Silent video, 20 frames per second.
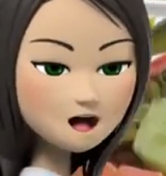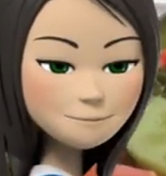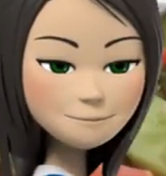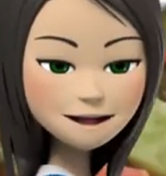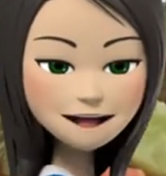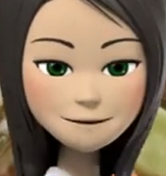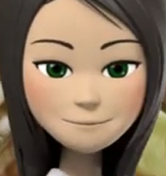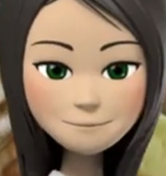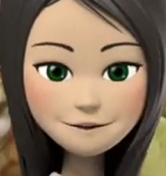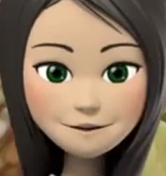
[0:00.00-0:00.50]

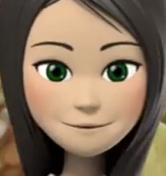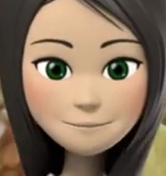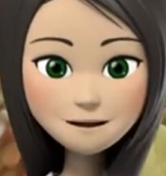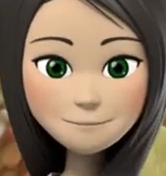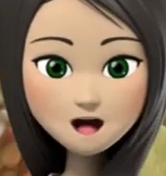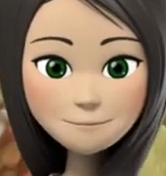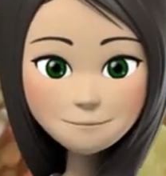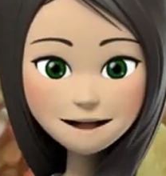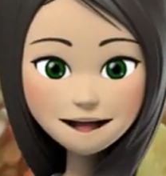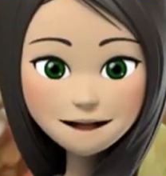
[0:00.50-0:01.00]
5
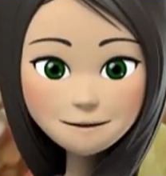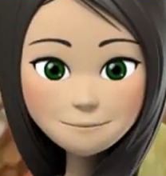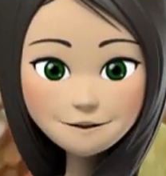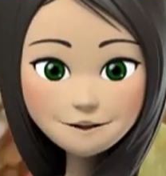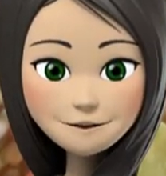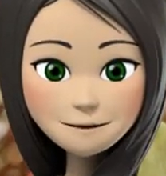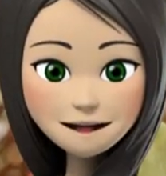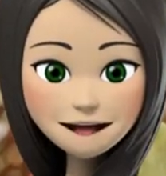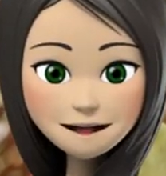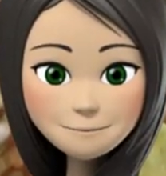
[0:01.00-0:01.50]
minutes drive
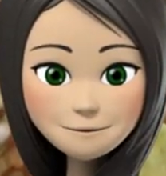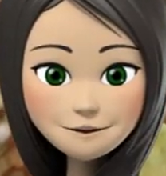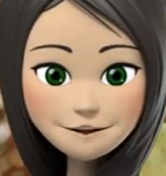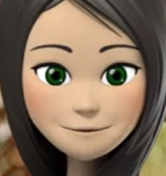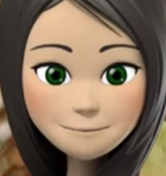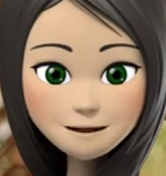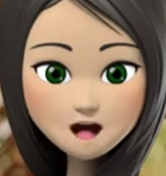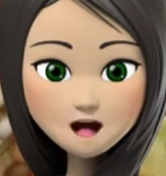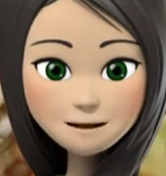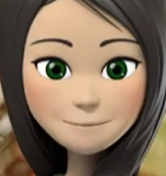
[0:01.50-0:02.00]
from the
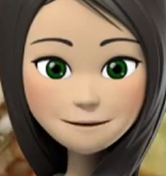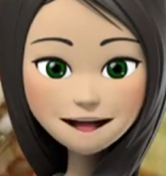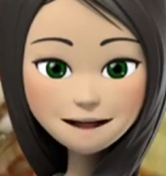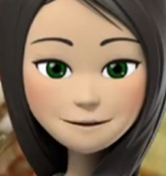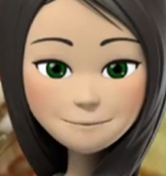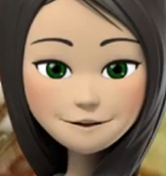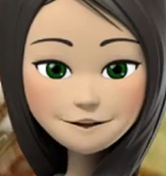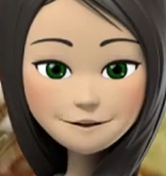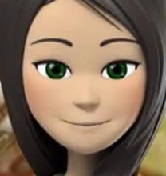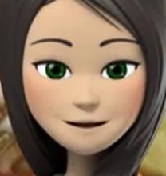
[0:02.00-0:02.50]
Dubai
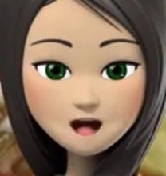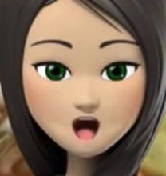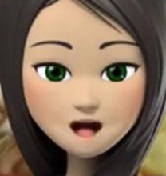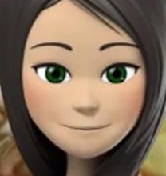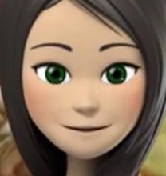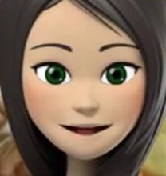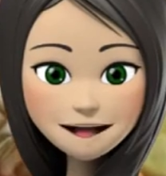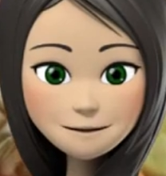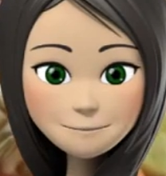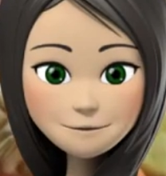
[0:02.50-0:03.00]
International
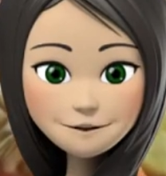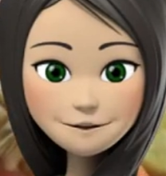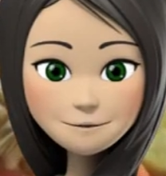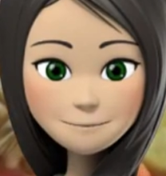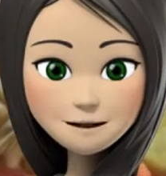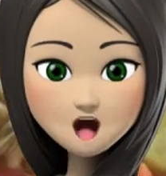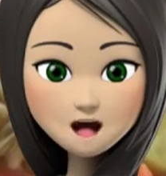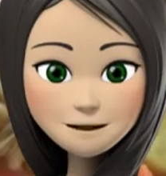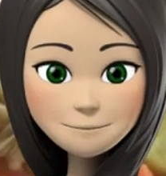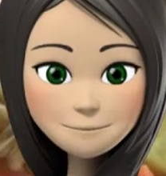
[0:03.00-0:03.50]
Financial
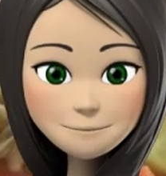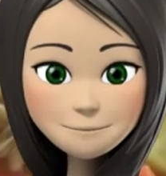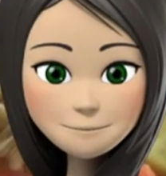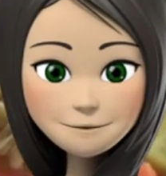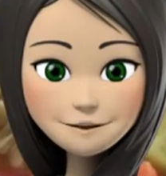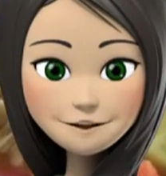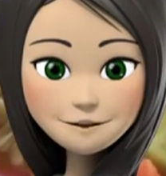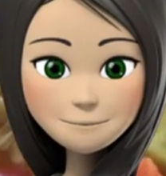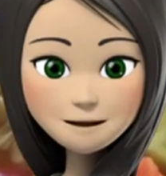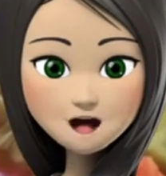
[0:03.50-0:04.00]
Center,
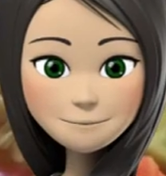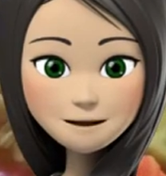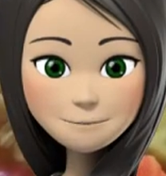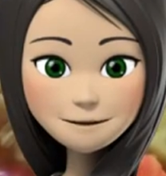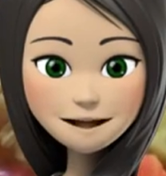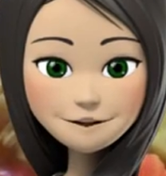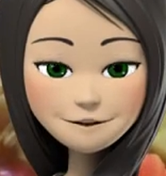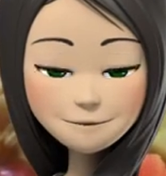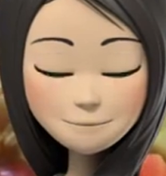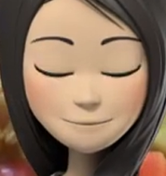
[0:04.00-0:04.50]
Business
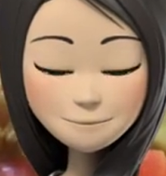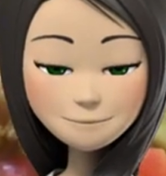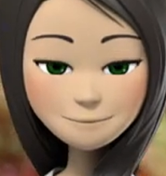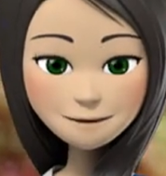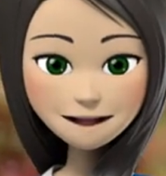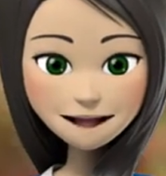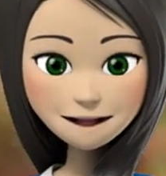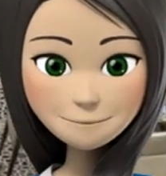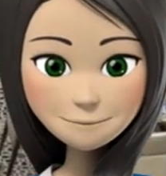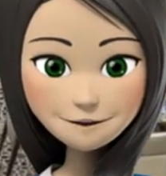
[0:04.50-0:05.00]
Bay,
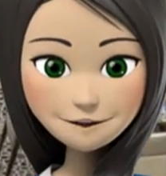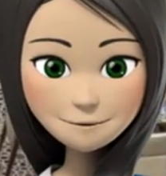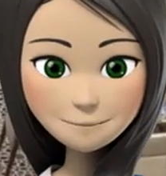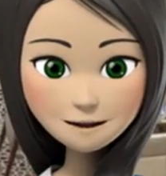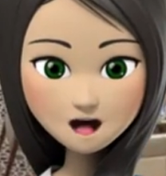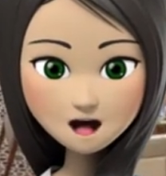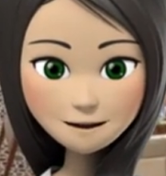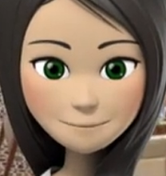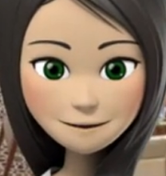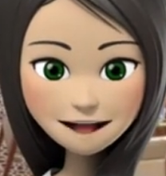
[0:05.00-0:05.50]
World
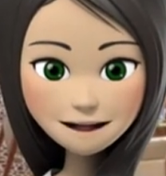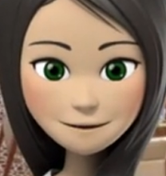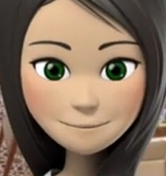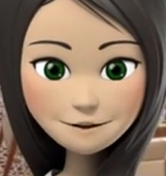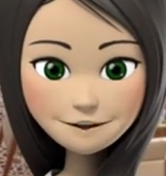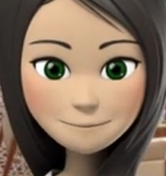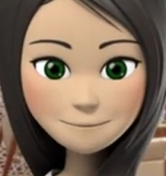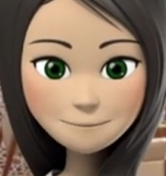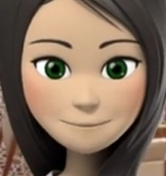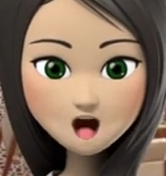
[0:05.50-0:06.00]
Trade
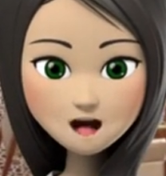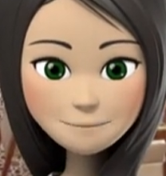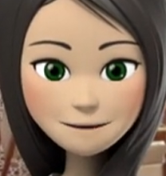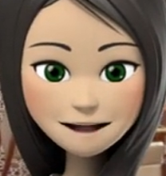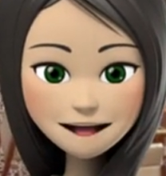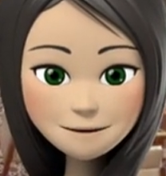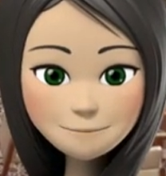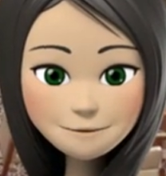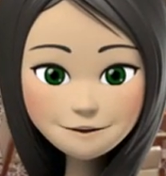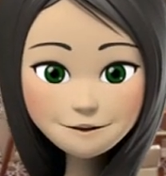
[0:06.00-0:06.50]
Center, and
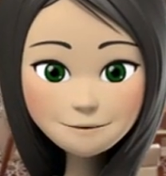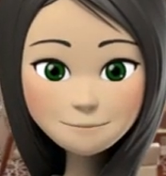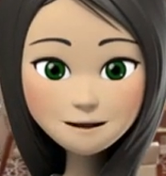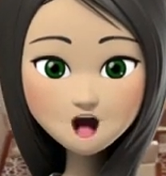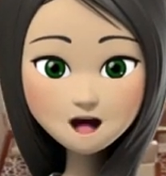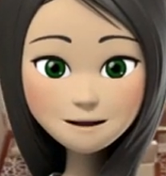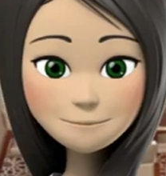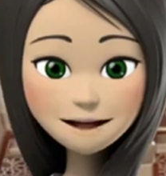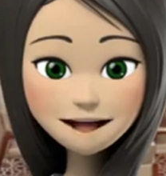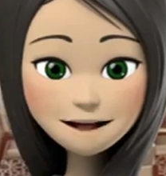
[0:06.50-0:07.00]
downtown
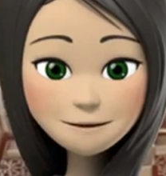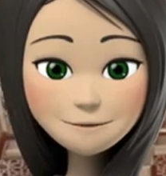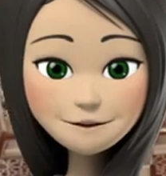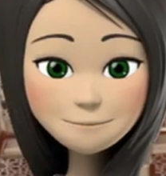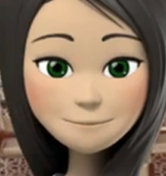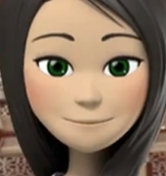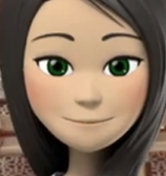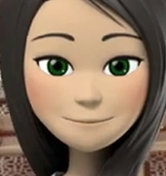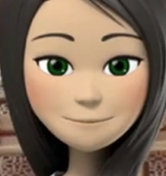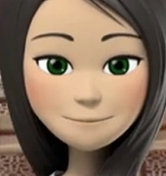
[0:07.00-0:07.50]
Dubai.